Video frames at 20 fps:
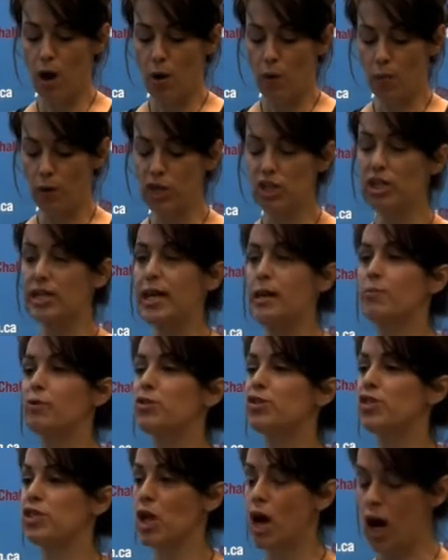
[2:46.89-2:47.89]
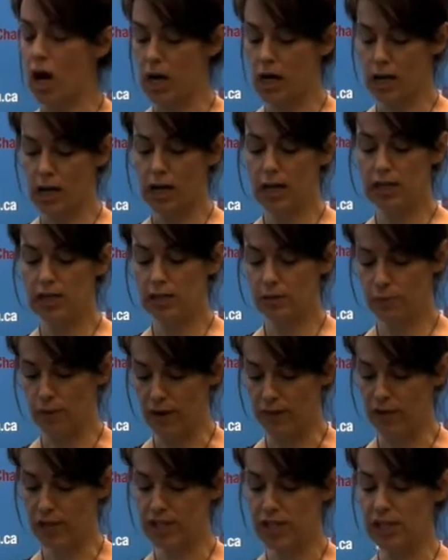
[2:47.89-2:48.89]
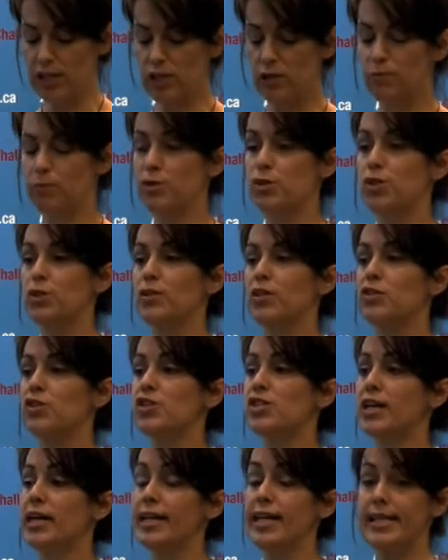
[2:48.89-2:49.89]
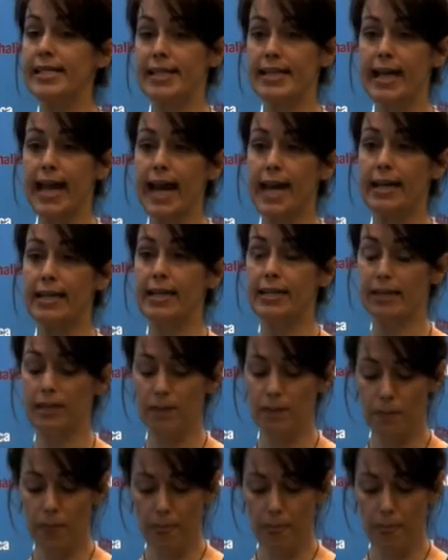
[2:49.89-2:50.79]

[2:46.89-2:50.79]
which enables young refugees to pursue their studies in Canada